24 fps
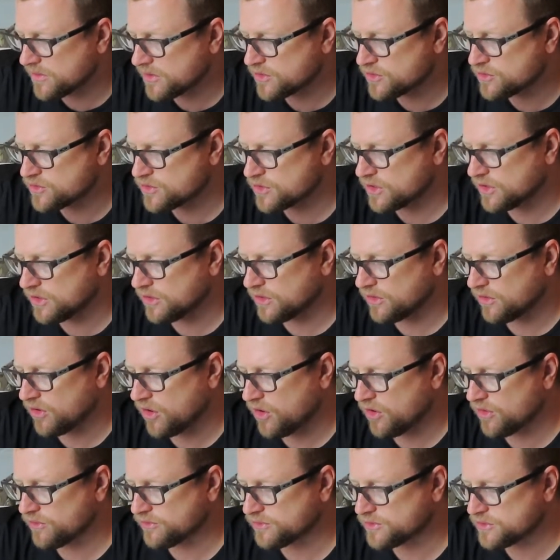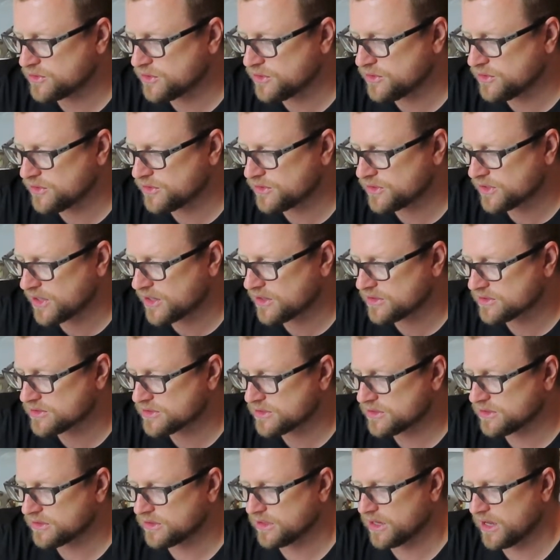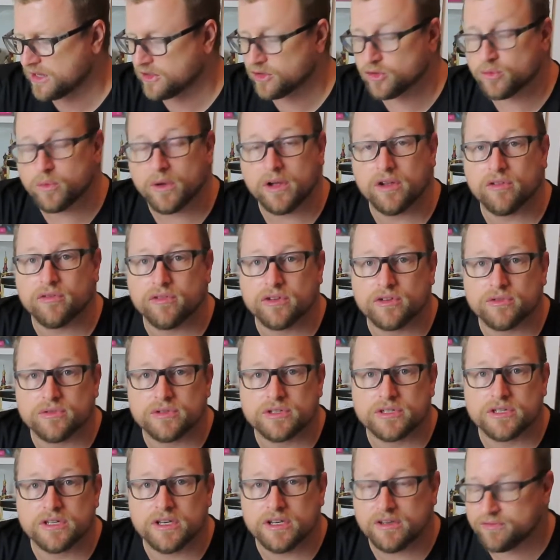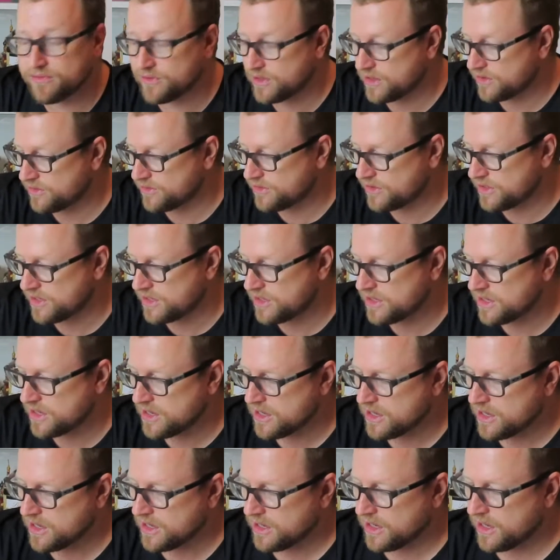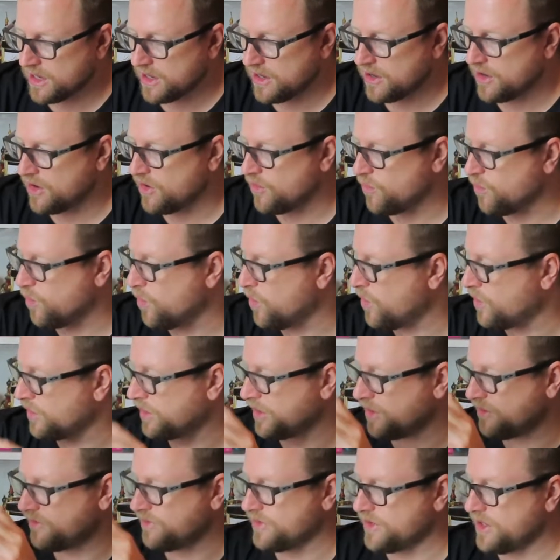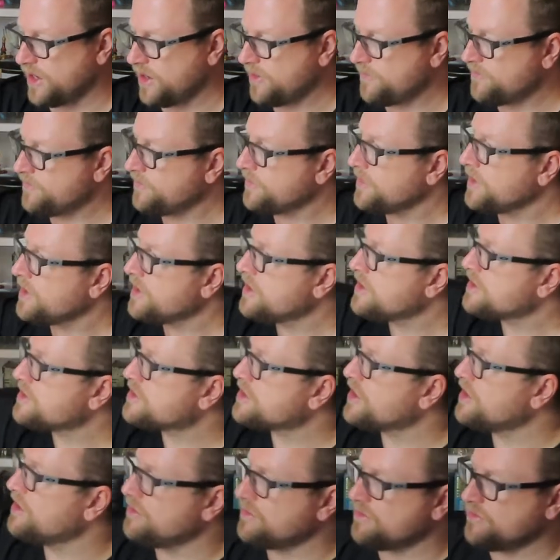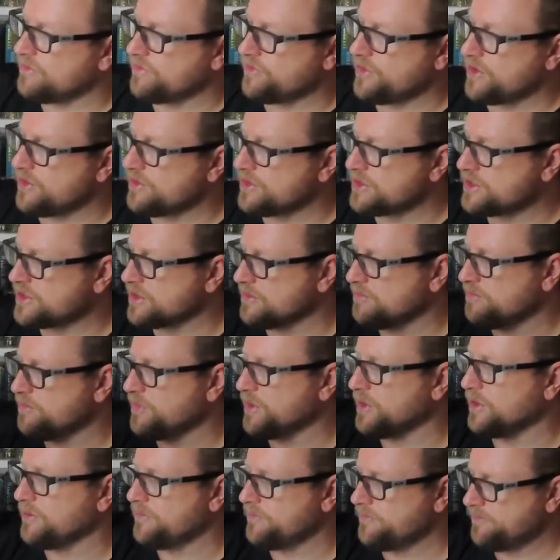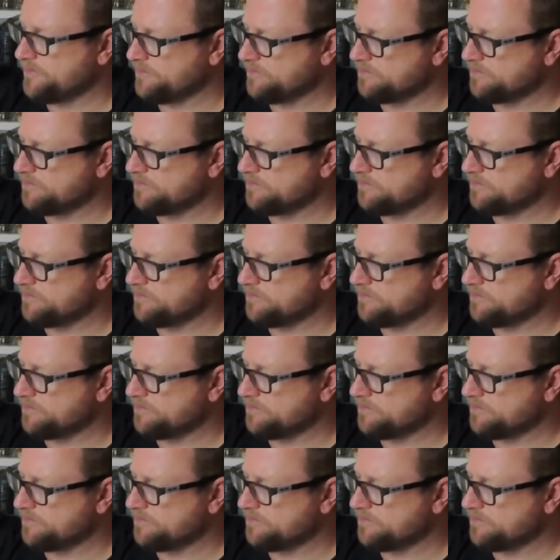Grill of 2012. It received the award over there. So very simple.